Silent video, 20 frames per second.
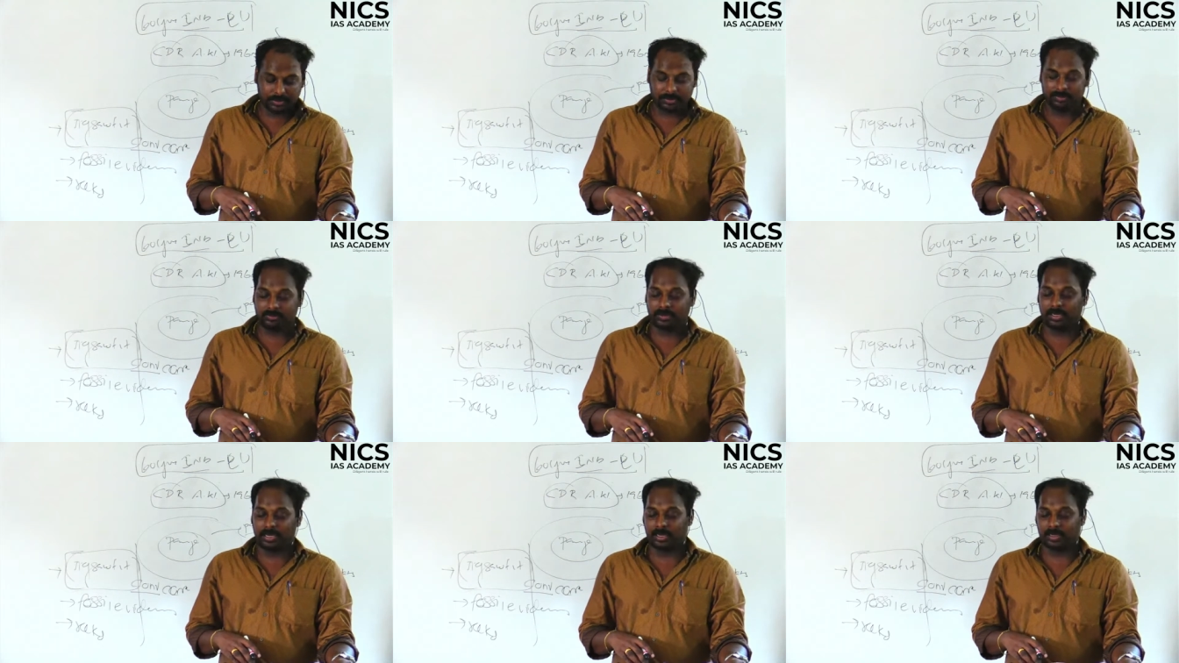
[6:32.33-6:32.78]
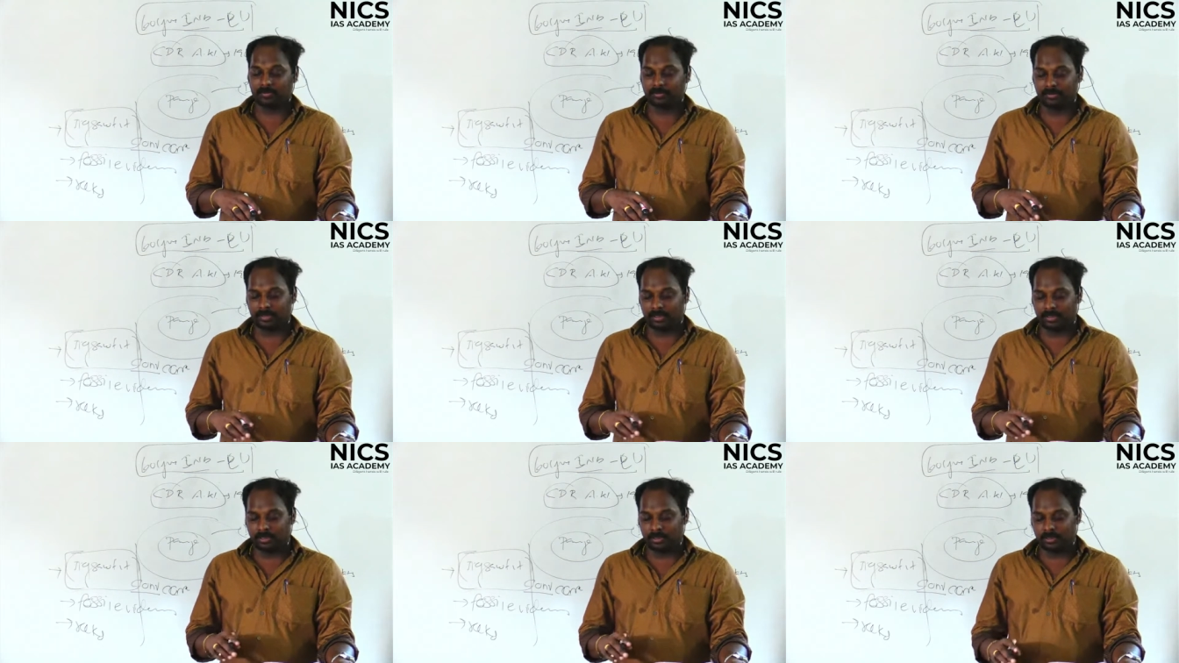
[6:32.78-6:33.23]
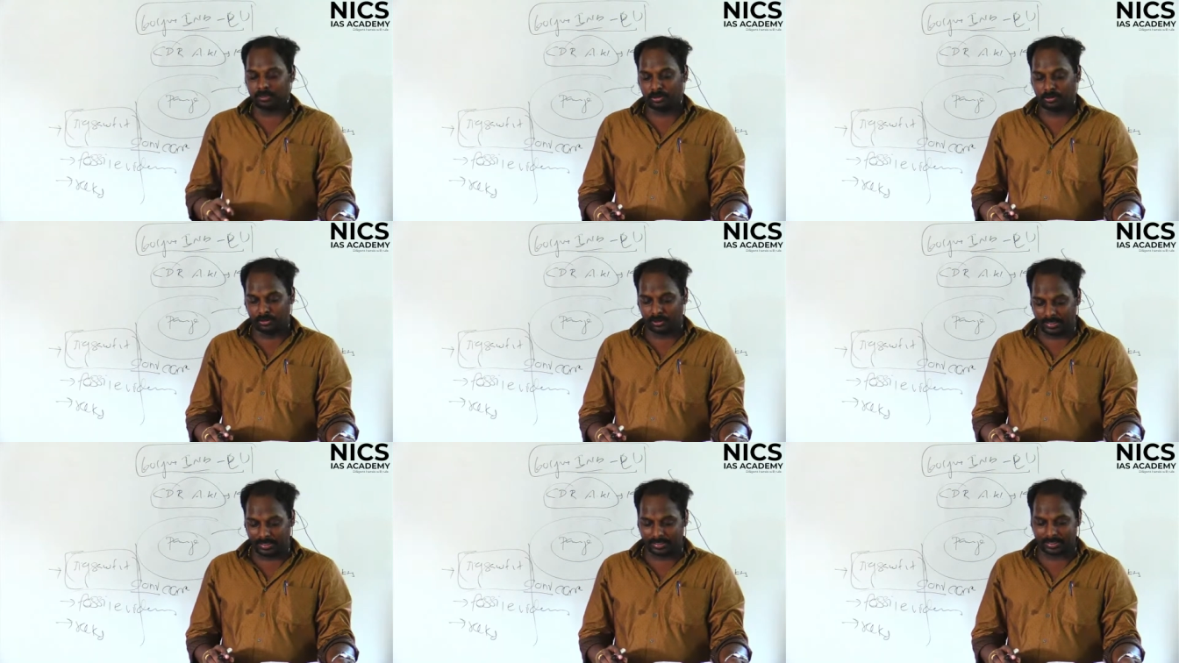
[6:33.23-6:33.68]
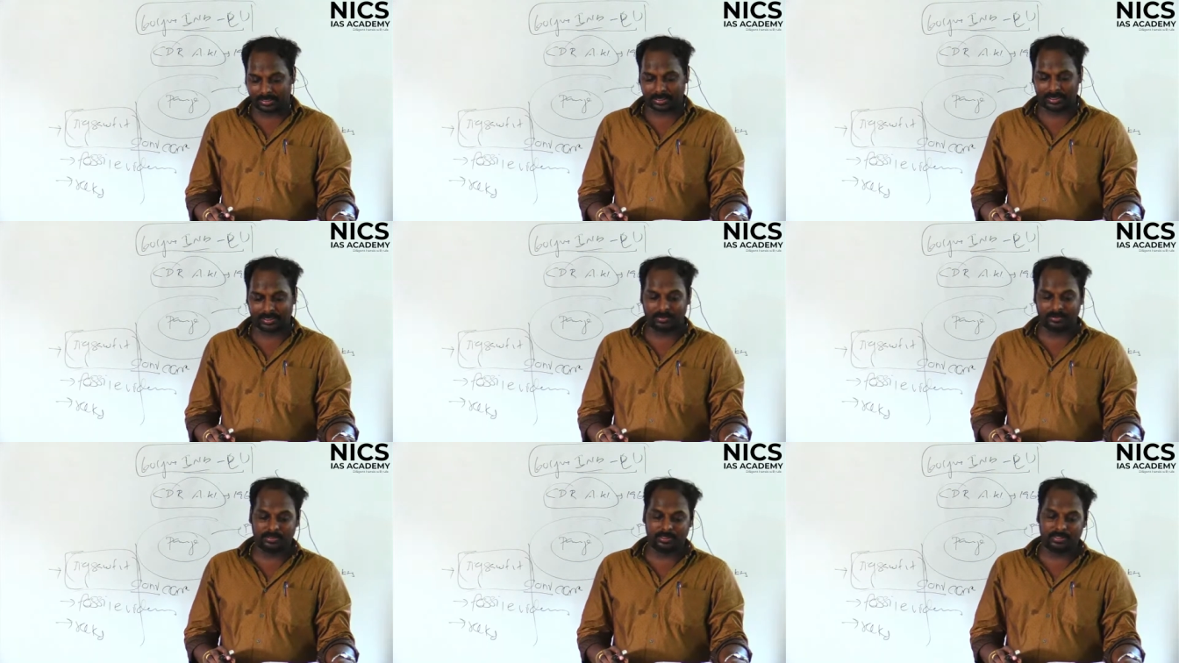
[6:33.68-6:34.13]
we are doing
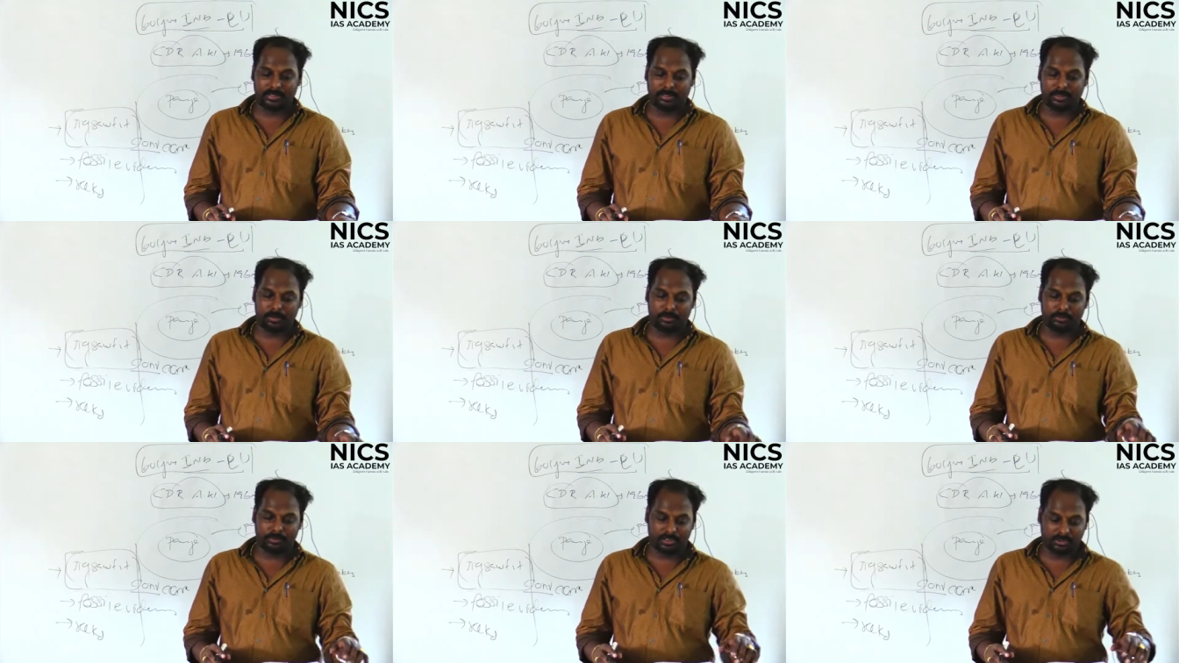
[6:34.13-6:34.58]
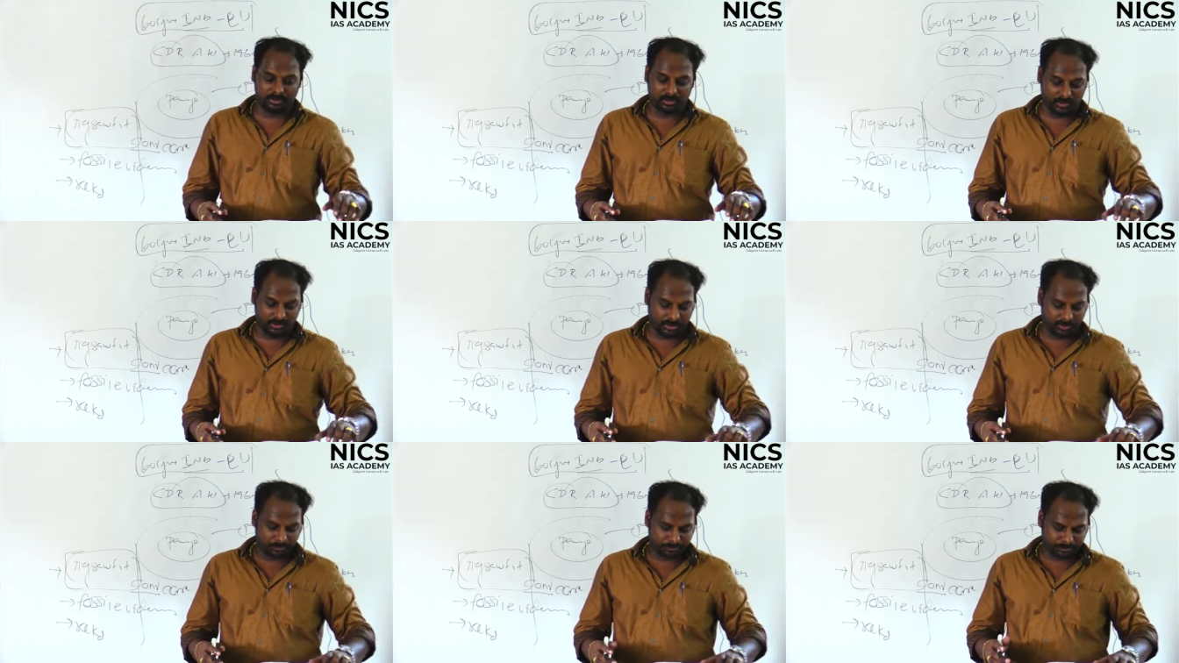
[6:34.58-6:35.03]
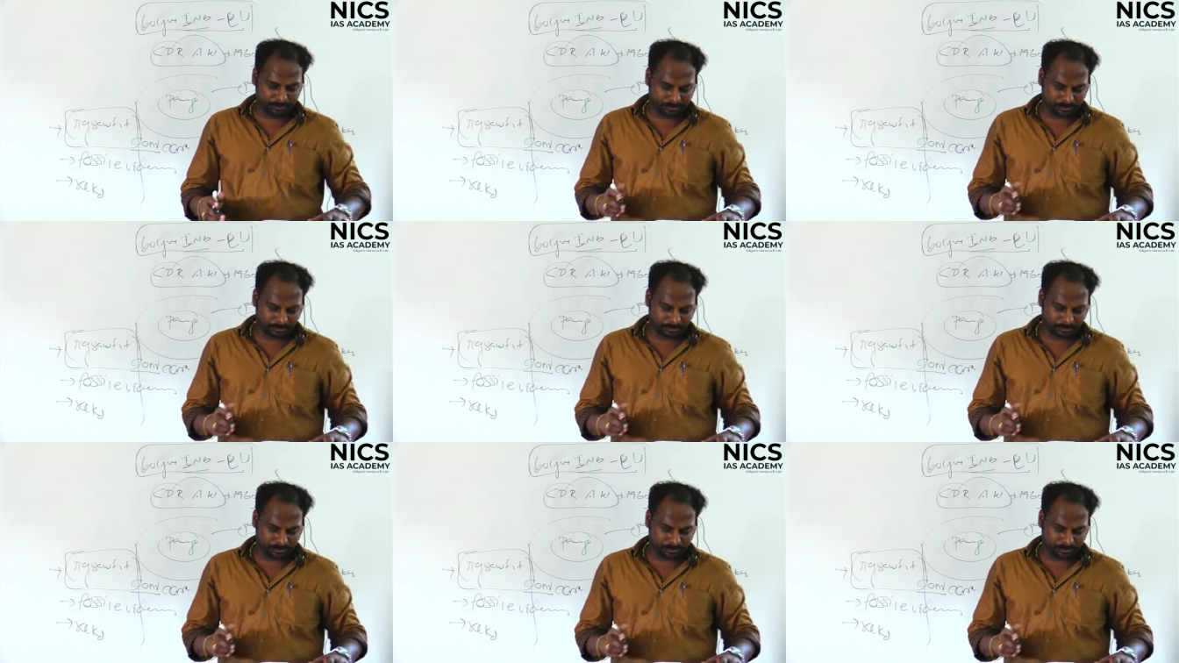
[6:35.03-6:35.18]
trade with European Union.